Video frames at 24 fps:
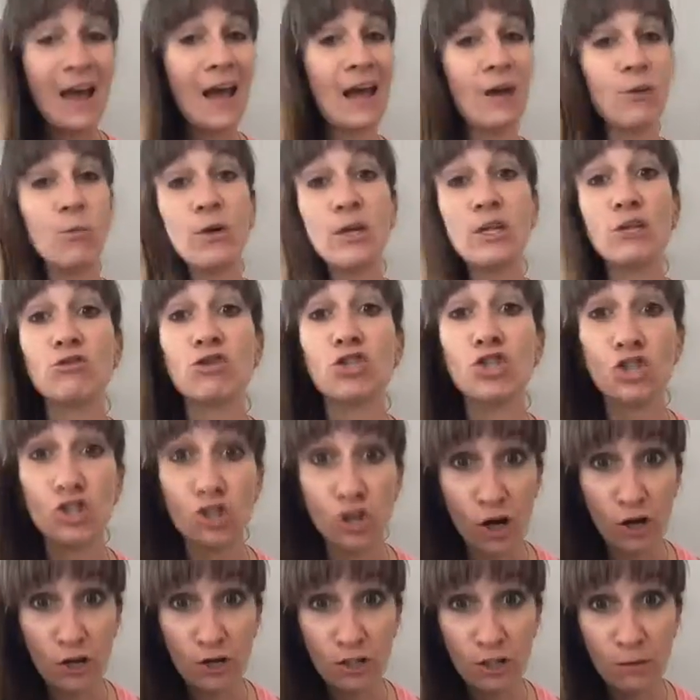And when you
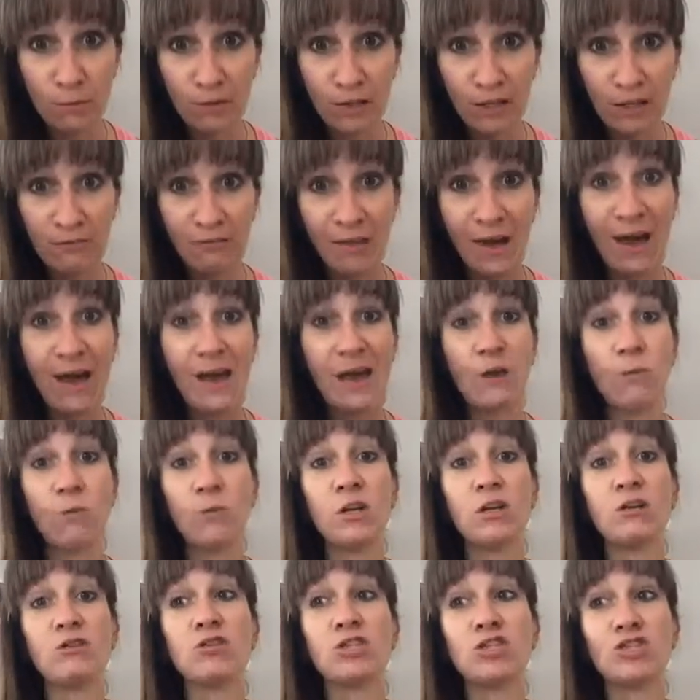start to believe that, and
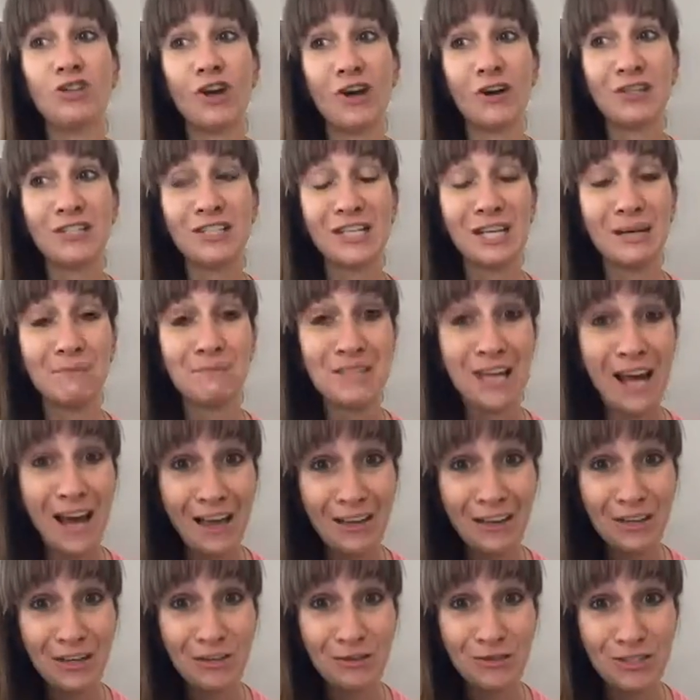when you start to keep
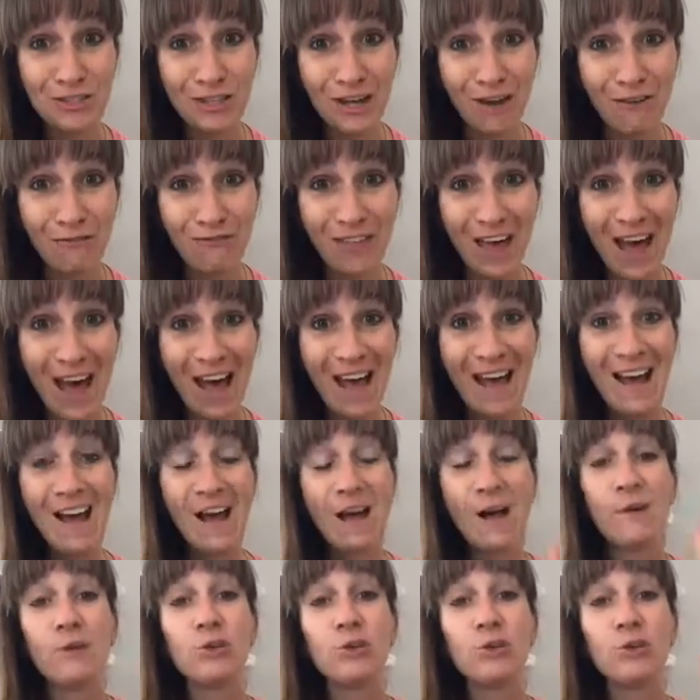telling yourself that,